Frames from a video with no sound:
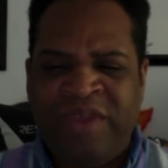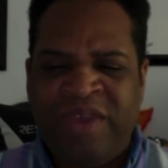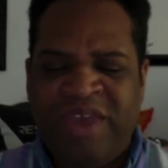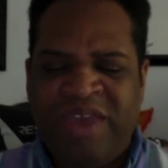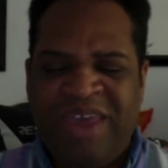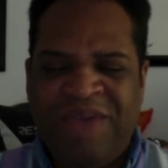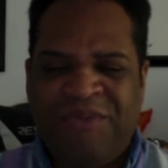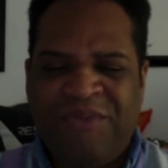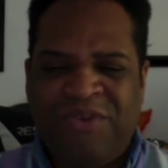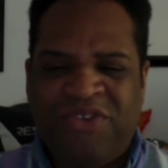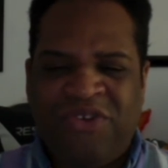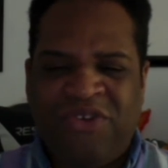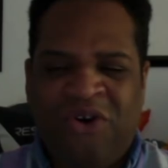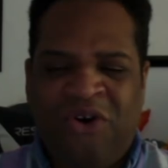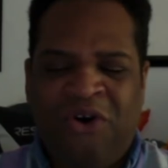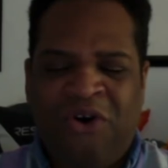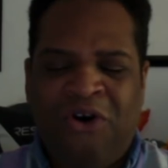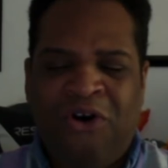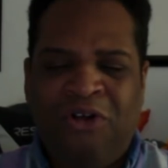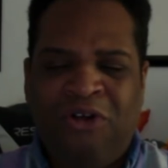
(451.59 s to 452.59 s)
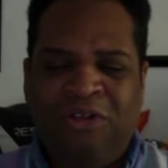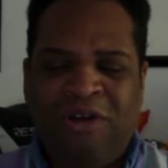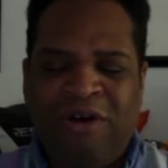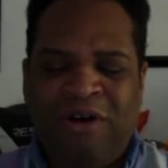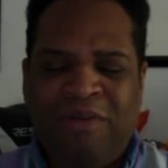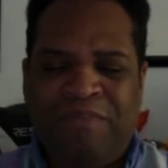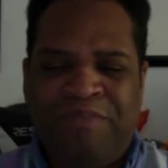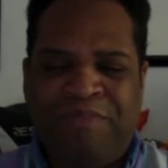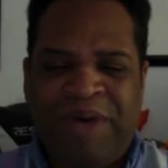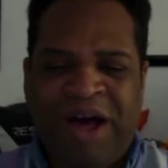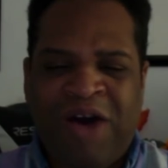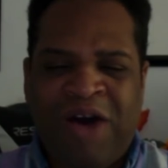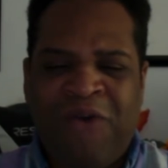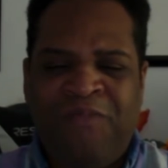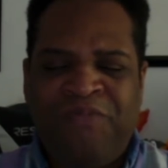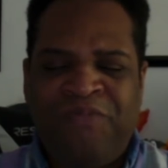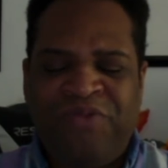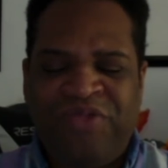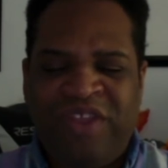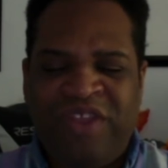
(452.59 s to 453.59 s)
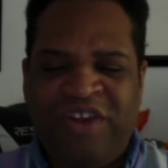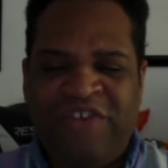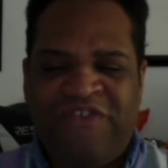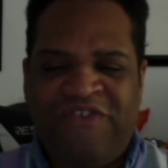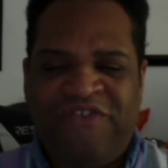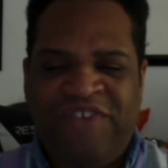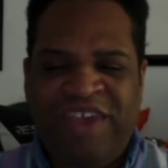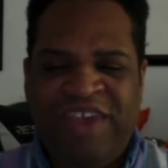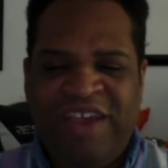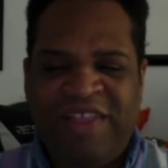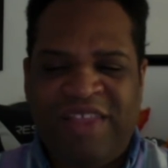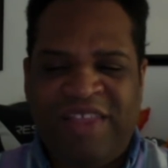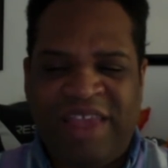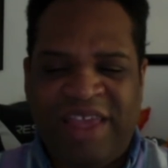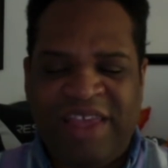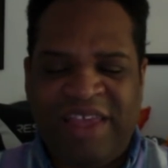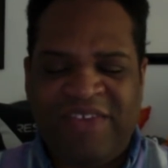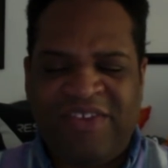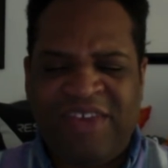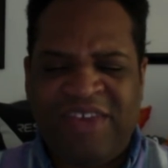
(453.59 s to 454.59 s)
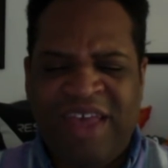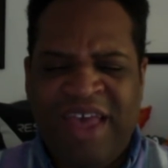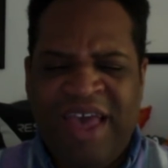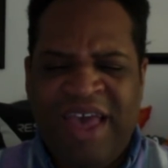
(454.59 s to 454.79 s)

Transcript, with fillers: It was all about their feelings